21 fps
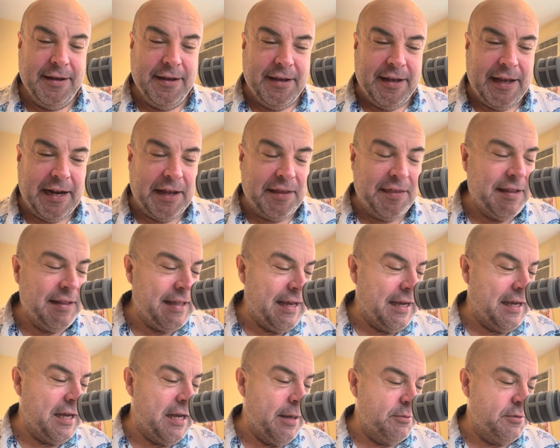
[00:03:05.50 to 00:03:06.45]
And I think
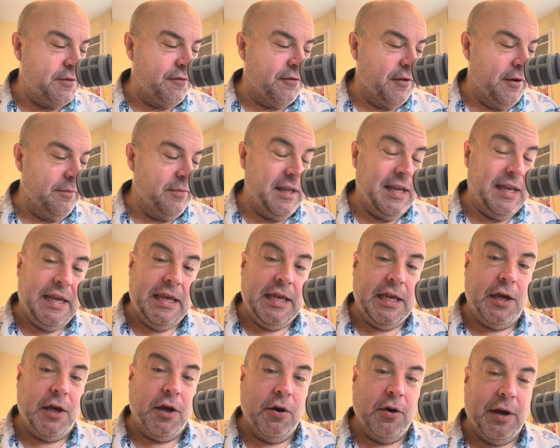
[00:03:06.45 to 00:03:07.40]
that comes from the
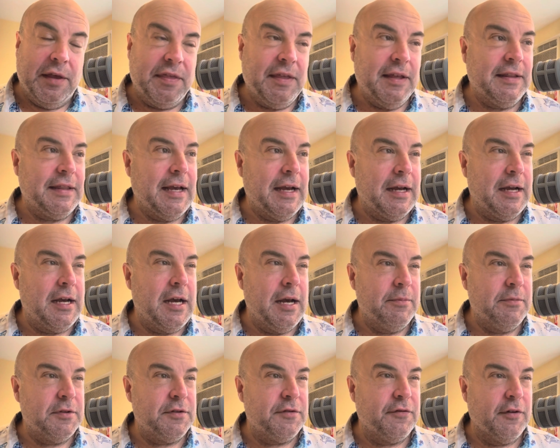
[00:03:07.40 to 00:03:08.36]
ego. I think that
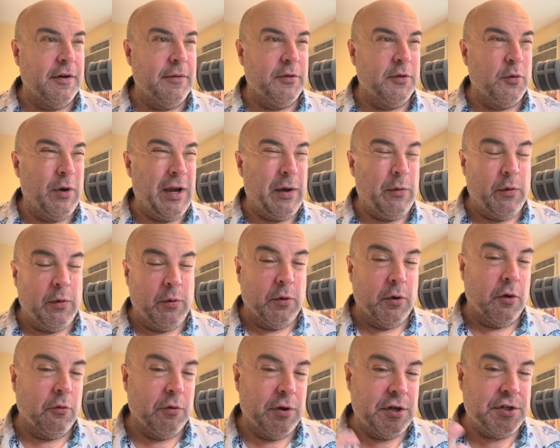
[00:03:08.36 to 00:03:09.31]
comes from the way we
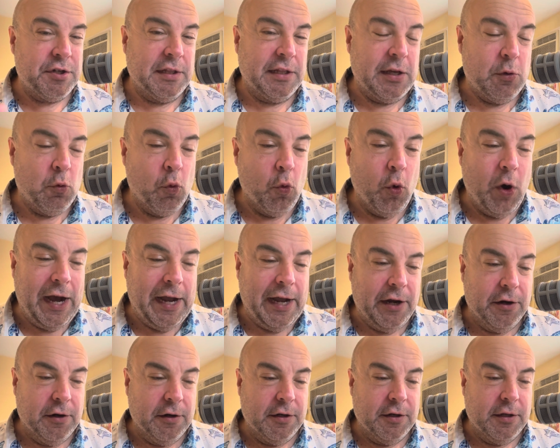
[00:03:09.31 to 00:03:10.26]
were originally
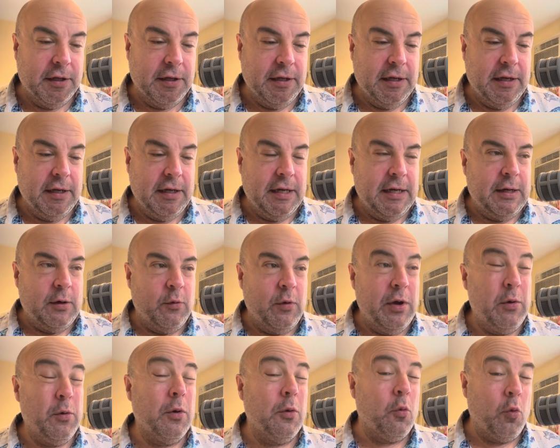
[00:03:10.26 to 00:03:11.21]
wired. We
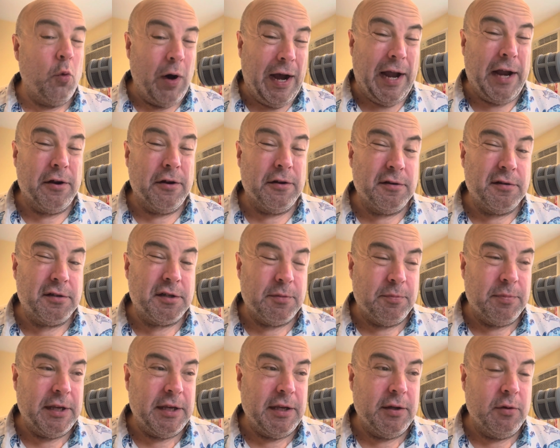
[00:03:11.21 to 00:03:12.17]
were wired to
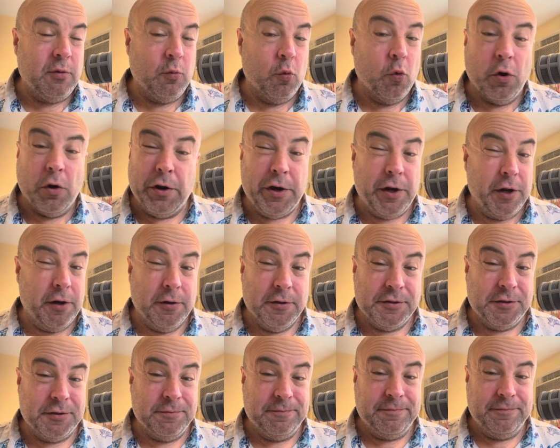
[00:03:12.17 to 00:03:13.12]
be
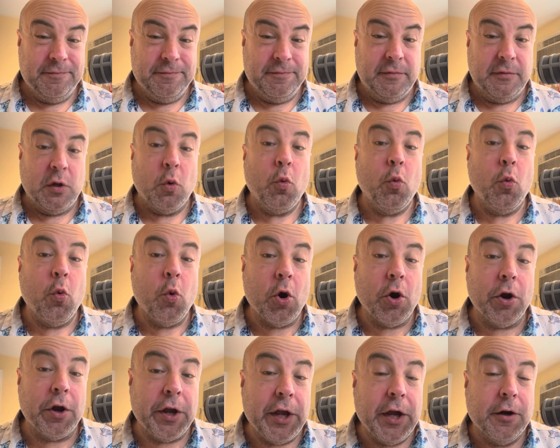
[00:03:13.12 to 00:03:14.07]
worriers.
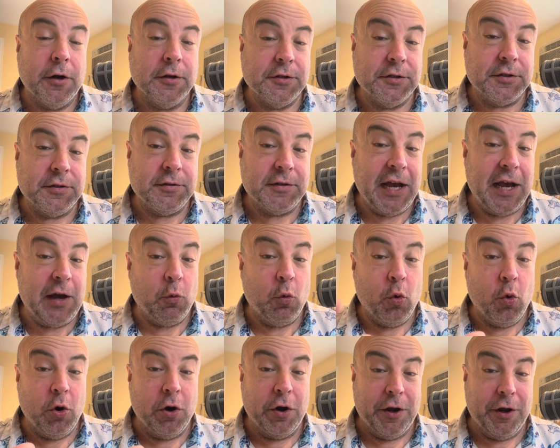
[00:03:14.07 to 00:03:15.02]
Worriers, not
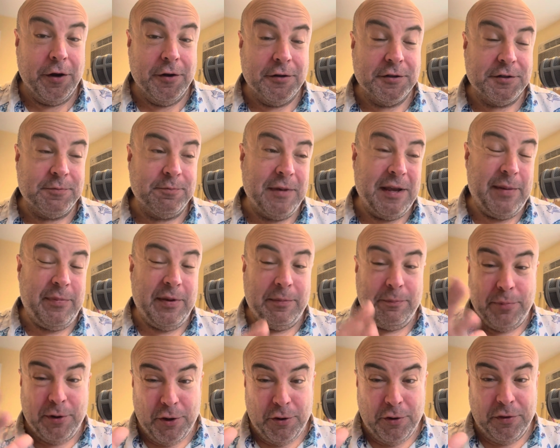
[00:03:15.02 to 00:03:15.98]
warriors, maybe
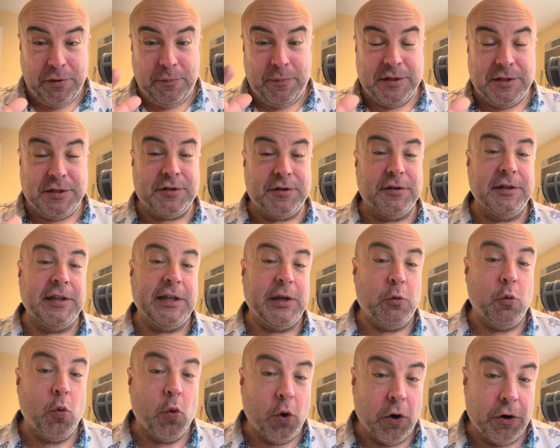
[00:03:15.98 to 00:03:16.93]
both, but certainly
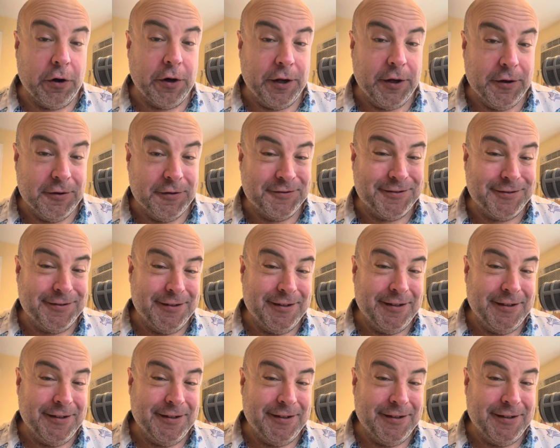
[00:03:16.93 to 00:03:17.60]
worriers.